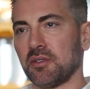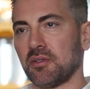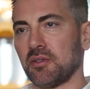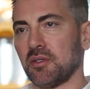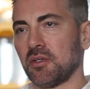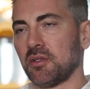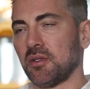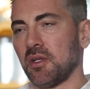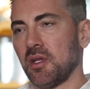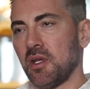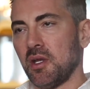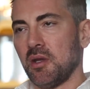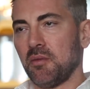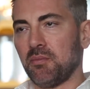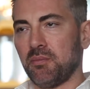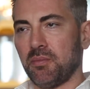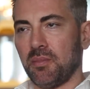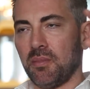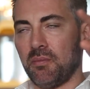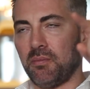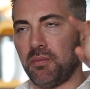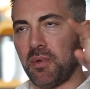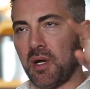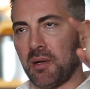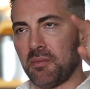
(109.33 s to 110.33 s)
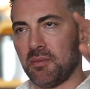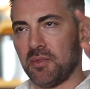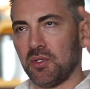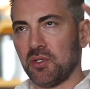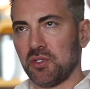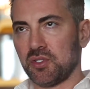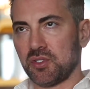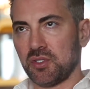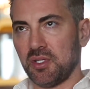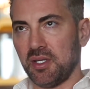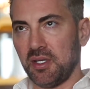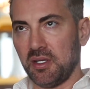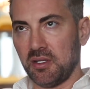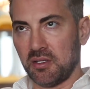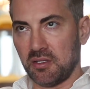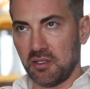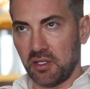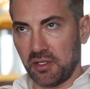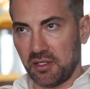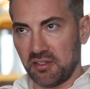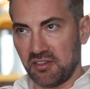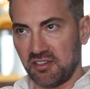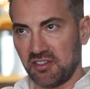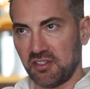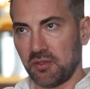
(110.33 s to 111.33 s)
So bum usually is
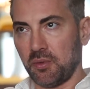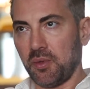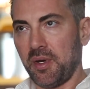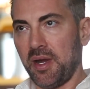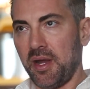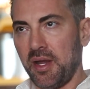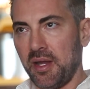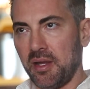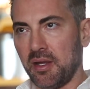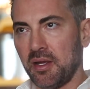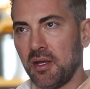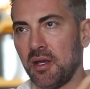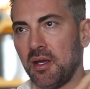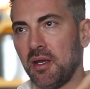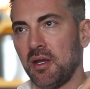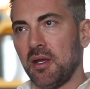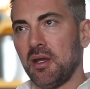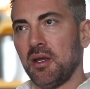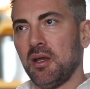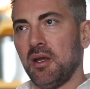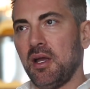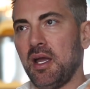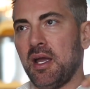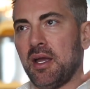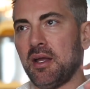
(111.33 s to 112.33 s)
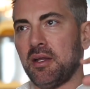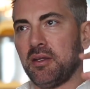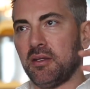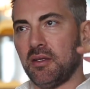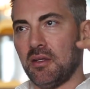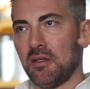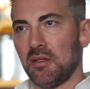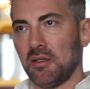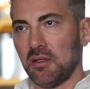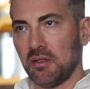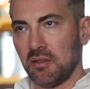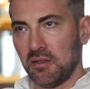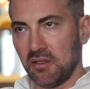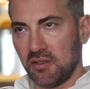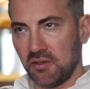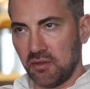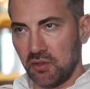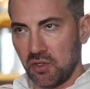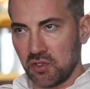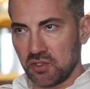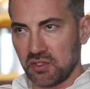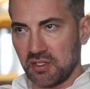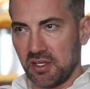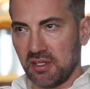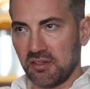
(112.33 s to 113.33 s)
like a square, and the
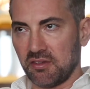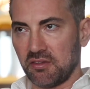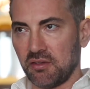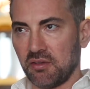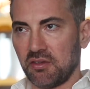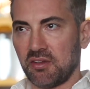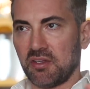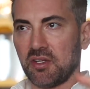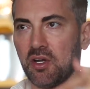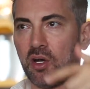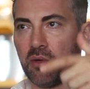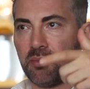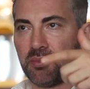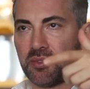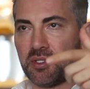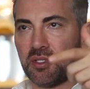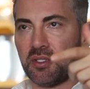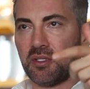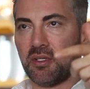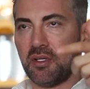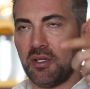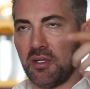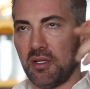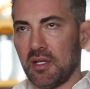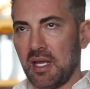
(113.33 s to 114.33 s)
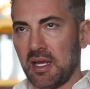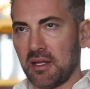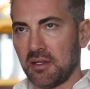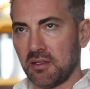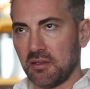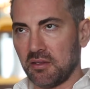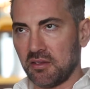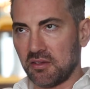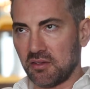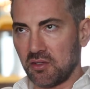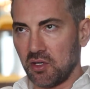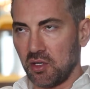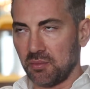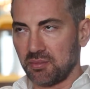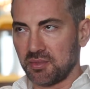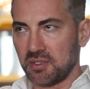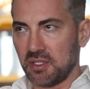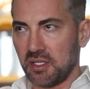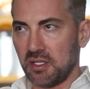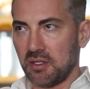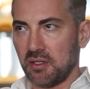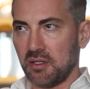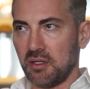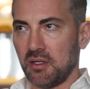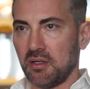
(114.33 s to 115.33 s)
surgeon has to sculpt it and sculpt
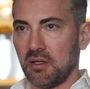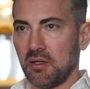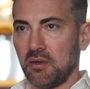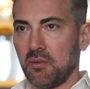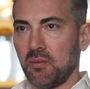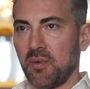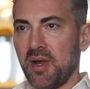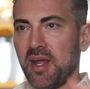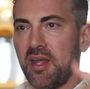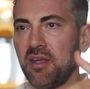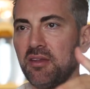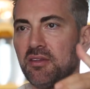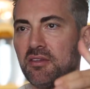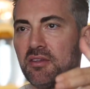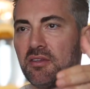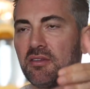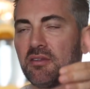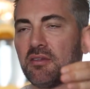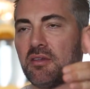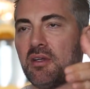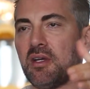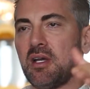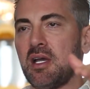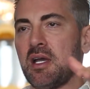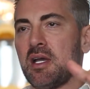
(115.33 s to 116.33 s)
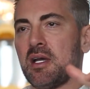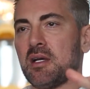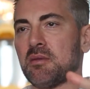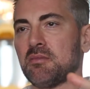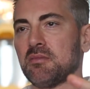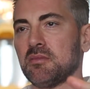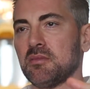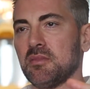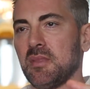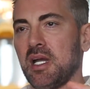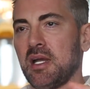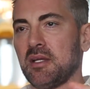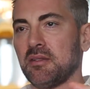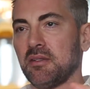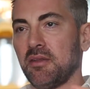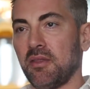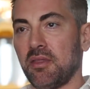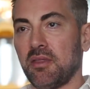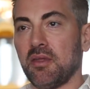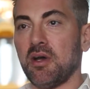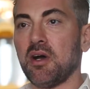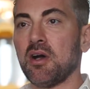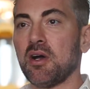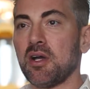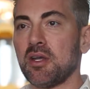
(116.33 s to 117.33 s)
the waist and the
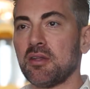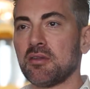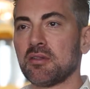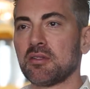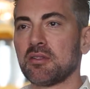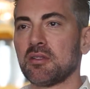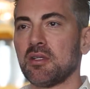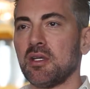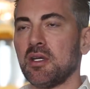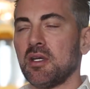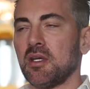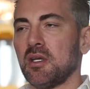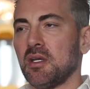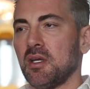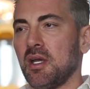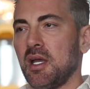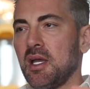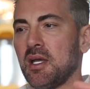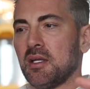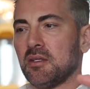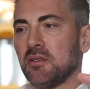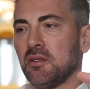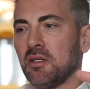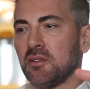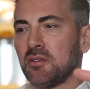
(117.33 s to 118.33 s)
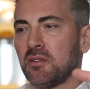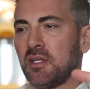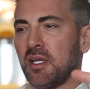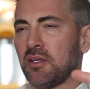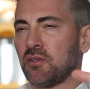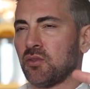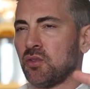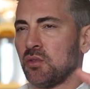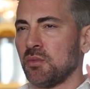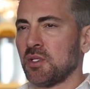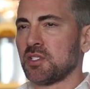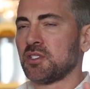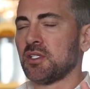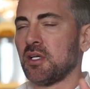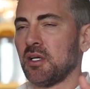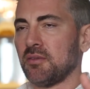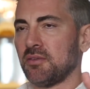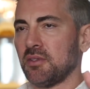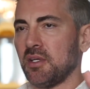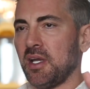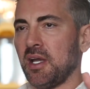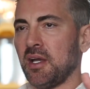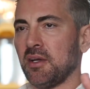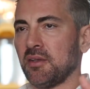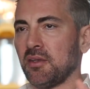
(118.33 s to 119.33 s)
thighs, and not take too much out of
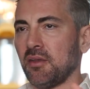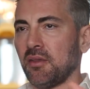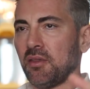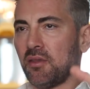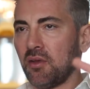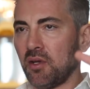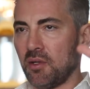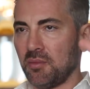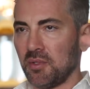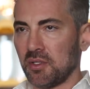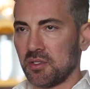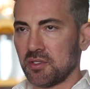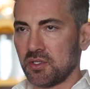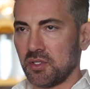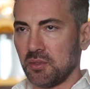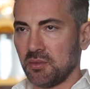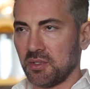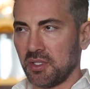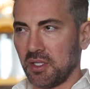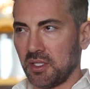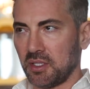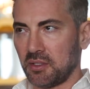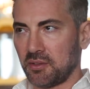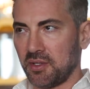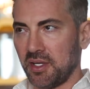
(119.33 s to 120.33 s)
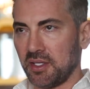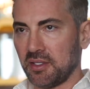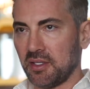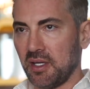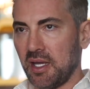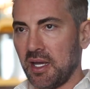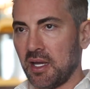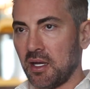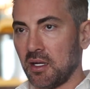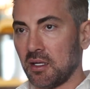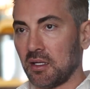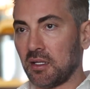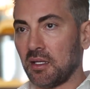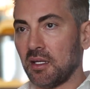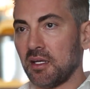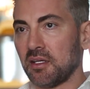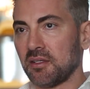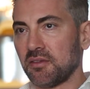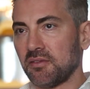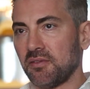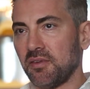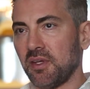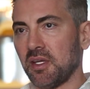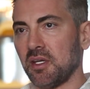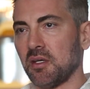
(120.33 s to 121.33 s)
the outer thigh, because you want to create an
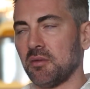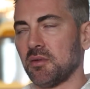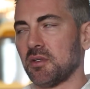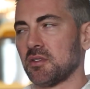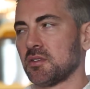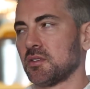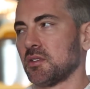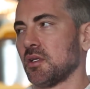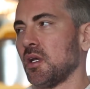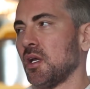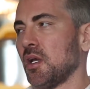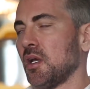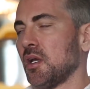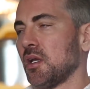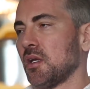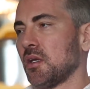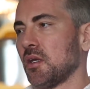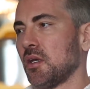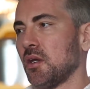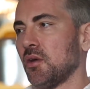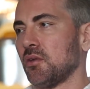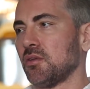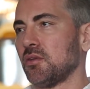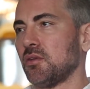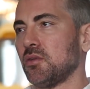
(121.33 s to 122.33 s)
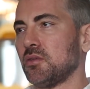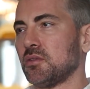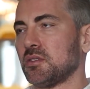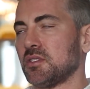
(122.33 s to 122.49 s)
hourglass figure, because girls who